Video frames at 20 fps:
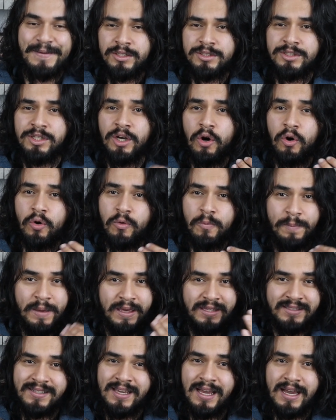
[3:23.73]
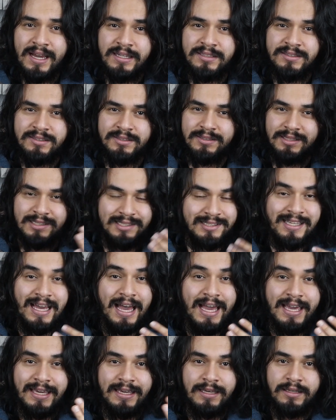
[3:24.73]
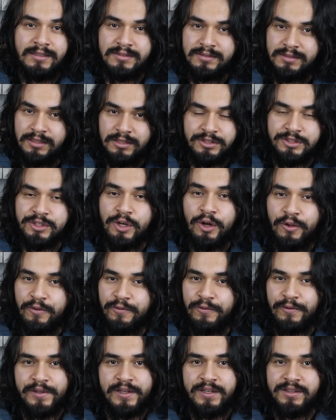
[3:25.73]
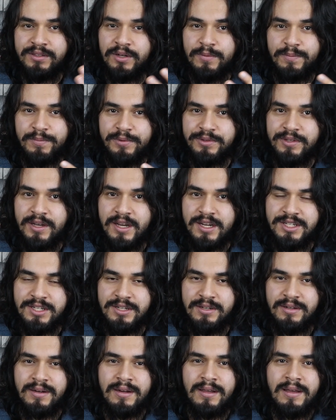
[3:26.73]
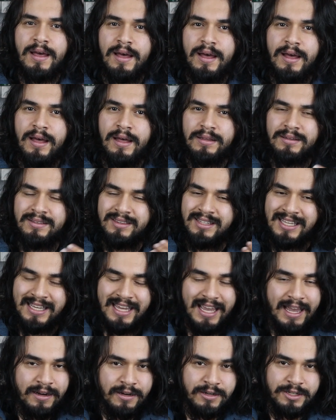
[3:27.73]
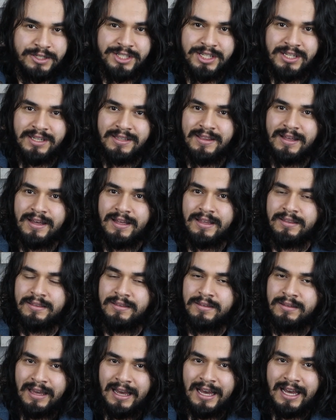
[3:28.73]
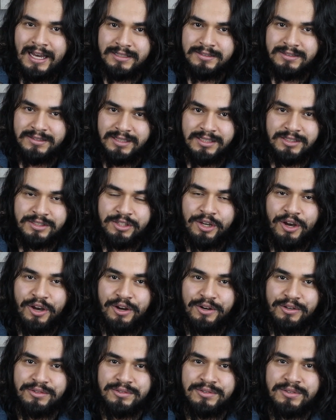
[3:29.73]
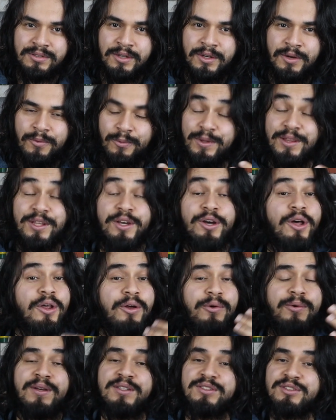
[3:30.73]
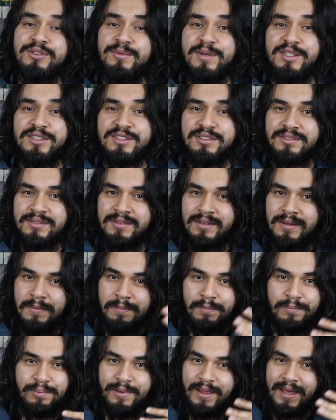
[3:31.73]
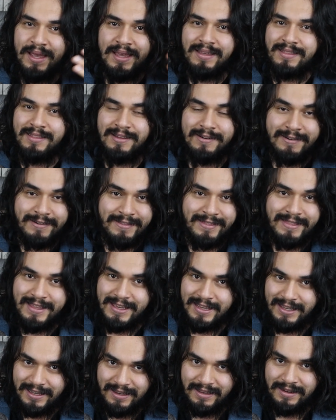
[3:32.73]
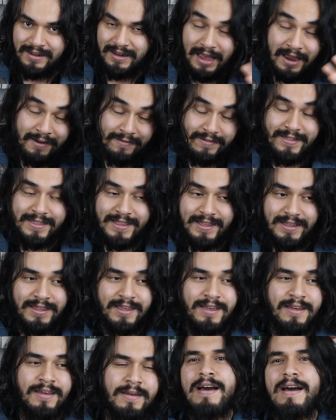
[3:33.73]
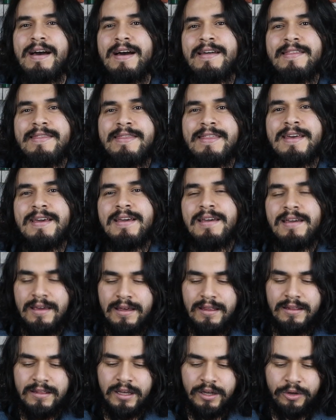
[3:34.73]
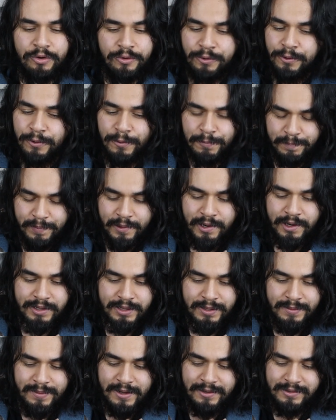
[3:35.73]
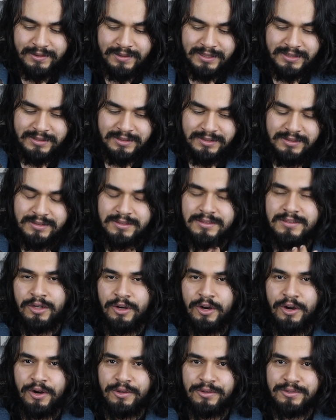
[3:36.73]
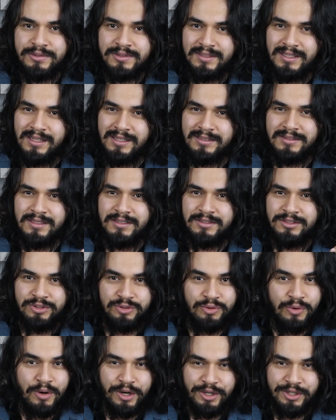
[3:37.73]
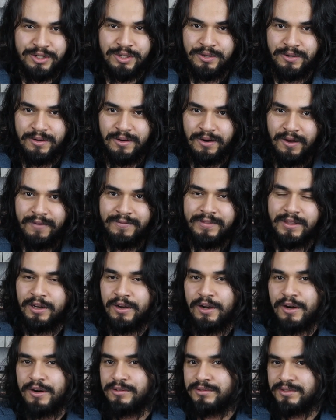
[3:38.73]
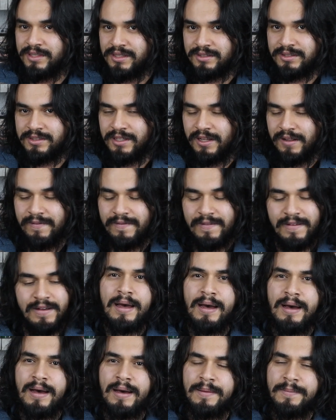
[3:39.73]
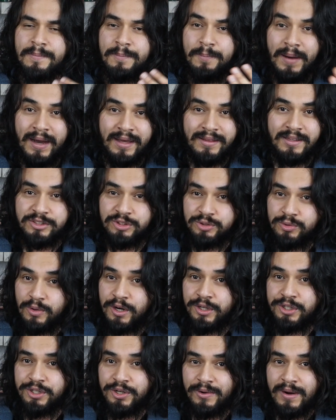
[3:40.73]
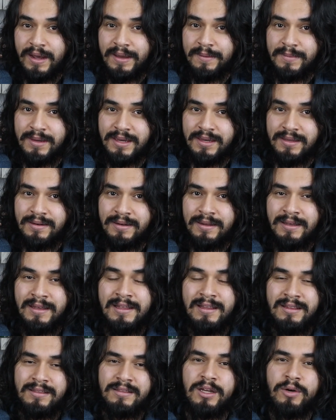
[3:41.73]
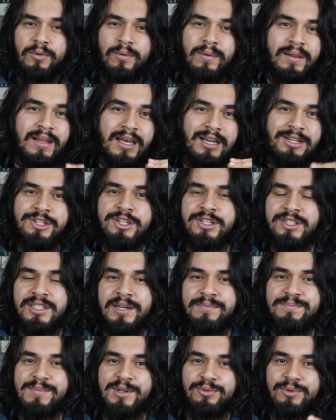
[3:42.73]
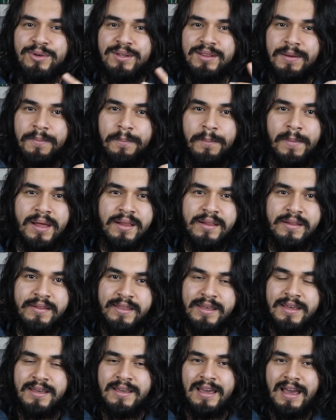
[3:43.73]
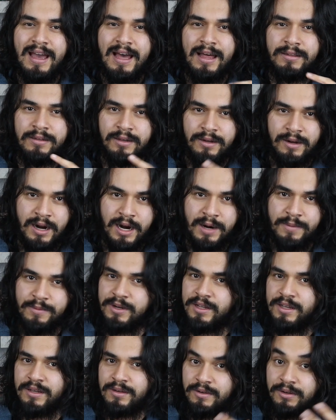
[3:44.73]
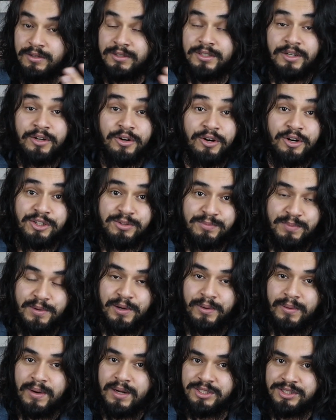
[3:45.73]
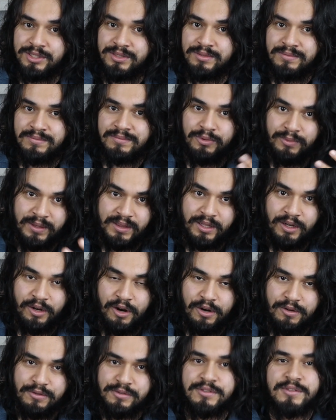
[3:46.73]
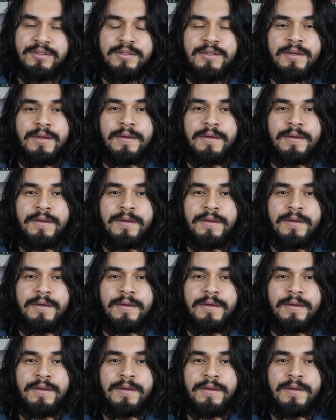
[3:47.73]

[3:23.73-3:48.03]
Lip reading: So, besides Psyche's soulful interpretation and the energy that has this chorus with the other instruments playing their thing and everything, I think the cool part about this chorus is the structure of the chorus itself. By the structure, I mean the relationship between the melody and the harmony or the chord progression during the chorus.